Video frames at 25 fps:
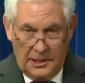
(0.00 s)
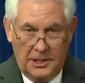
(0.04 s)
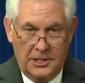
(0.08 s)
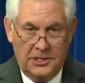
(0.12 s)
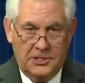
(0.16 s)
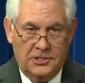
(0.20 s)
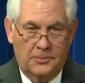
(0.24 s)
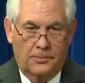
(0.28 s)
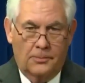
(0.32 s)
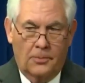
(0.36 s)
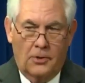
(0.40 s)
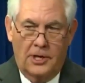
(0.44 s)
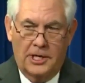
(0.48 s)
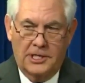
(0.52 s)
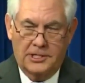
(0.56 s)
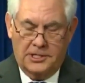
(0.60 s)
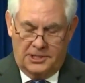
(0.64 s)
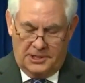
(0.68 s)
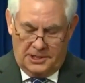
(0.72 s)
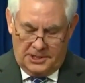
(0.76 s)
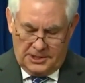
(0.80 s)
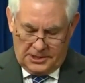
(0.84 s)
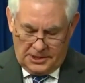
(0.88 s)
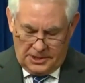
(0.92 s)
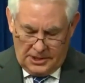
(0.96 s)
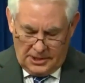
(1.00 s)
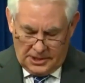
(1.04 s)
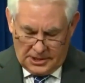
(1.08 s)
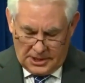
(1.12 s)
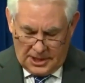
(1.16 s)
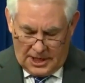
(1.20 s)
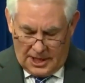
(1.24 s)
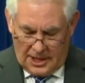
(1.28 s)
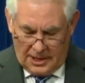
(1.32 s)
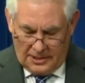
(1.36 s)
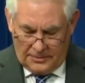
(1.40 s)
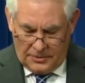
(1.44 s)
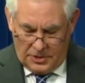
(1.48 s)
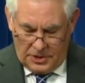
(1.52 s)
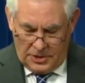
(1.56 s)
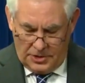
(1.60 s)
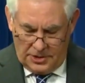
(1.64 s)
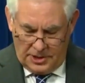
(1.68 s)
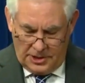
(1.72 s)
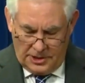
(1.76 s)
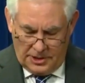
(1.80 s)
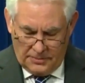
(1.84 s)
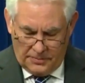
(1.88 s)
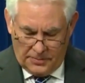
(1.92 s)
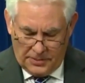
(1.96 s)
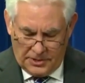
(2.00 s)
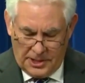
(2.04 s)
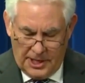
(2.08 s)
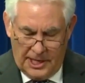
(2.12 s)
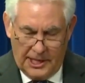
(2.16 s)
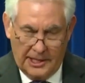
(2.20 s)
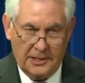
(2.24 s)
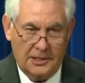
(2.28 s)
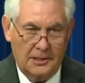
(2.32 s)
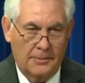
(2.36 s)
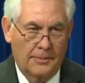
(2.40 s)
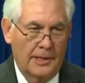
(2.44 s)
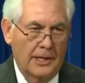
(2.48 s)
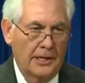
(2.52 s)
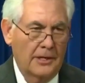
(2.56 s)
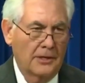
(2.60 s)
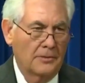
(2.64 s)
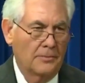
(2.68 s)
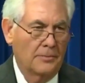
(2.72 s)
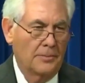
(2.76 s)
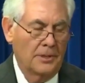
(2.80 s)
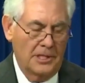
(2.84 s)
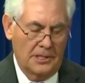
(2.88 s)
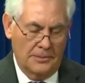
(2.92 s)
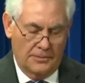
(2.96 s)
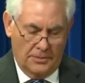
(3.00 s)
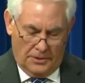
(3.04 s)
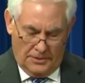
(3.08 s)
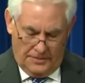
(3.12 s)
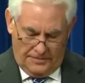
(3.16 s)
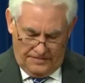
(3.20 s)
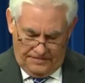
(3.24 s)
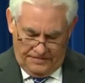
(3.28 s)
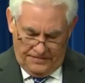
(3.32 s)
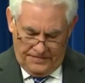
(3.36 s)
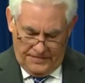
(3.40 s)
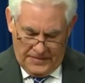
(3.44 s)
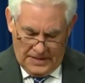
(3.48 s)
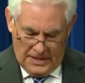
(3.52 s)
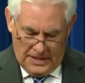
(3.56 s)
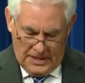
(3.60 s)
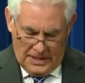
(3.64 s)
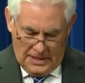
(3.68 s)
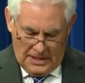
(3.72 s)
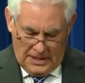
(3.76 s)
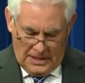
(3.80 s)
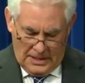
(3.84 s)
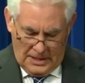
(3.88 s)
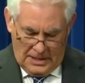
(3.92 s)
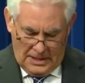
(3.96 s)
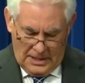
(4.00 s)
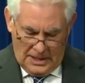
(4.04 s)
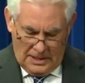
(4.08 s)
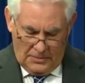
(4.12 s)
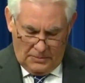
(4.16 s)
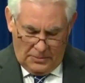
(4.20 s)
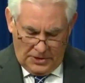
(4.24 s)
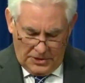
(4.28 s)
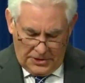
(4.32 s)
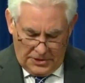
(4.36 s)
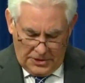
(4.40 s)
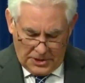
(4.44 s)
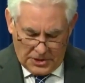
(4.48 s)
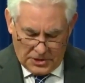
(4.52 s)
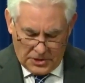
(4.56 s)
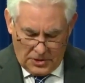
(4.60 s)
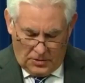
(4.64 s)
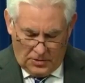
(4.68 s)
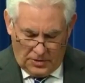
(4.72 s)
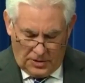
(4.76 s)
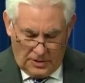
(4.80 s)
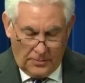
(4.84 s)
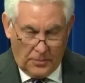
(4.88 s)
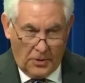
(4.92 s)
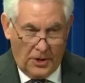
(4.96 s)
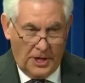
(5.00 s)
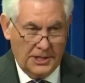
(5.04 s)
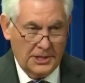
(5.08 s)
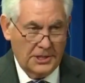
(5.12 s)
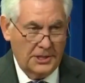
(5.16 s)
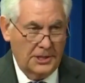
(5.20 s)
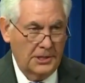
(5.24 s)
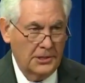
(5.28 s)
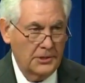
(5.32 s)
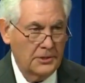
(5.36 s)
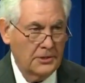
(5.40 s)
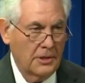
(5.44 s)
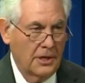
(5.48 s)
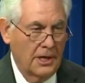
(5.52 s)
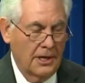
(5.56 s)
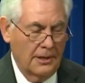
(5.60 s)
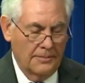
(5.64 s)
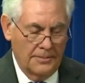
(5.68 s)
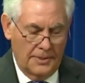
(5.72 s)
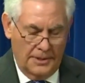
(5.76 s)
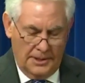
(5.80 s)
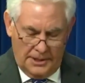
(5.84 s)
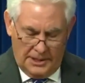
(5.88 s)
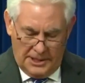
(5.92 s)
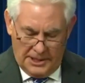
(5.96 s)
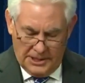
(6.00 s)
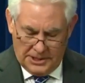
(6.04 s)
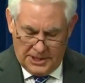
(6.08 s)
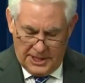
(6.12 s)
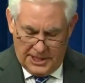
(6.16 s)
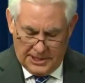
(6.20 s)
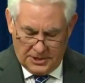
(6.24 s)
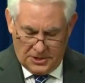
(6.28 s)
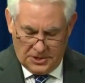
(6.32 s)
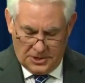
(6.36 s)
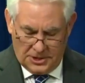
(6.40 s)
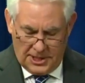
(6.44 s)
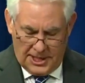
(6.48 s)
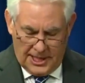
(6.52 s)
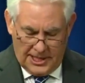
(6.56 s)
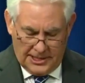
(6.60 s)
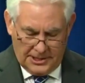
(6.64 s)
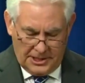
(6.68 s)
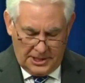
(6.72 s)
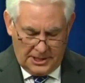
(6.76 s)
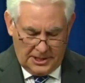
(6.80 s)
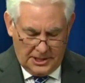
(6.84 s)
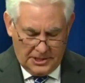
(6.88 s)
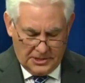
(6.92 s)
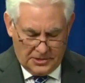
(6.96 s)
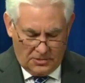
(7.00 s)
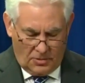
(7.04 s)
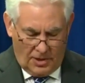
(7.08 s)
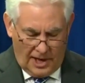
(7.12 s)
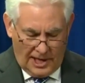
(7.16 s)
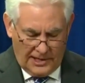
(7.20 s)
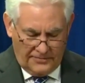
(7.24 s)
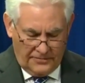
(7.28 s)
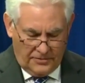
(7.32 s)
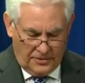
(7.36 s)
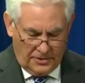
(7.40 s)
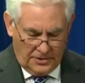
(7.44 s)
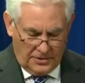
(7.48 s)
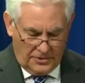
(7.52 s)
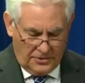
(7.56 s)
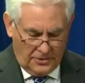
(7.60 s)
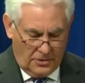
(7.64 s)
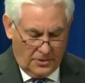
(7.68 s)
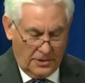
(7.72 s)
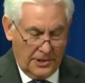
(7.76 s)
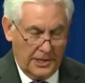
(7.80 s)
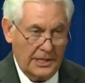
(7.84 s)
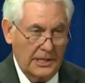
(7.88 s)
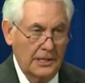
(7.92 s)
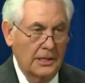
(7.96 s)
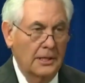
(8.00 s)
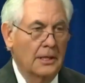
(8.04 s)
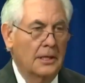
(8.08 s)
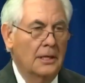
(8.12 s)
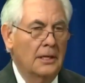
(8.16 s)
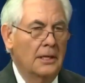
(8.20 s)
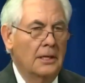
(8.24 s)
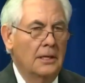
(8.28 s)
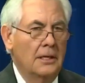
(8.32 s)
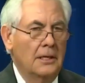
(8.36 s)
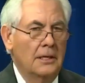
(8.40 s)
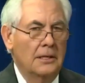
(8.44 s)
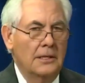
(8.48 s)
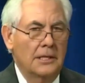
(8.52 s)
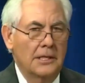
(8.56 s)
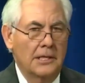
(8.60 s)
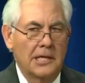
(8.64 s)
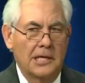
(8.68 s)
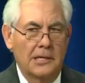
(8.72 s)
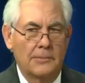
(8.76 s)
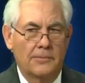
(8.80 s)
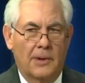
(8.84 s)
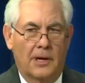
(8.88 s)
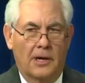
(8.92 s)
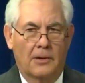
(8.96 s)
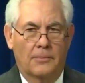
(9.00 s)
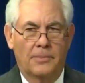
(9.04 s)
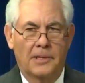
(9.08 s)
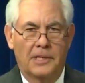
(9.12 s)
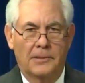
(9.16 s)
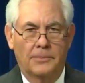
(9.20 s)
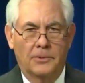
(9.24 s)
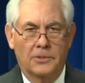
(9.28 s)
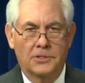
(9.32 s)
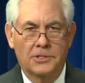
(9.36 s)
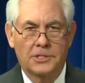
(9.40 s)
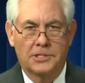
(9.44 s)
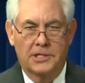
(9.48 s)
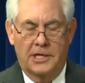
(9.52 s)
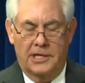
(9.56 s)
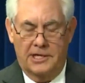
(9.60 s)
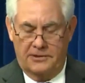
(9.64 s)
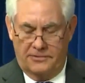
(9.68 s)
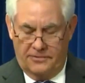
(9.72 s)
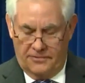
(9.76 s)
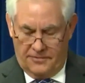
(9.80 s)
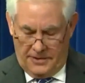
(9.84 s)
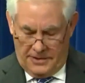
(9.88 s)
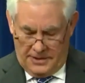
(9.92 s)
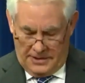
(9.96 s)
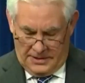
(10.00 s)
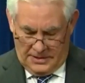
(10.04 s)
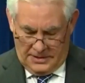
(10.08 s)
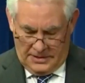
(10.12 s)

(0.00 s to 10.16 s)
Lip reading: It is the president's solemn duty to protect the American people. And with this order, President Trump is exercising his rightful authority to keep our people safe.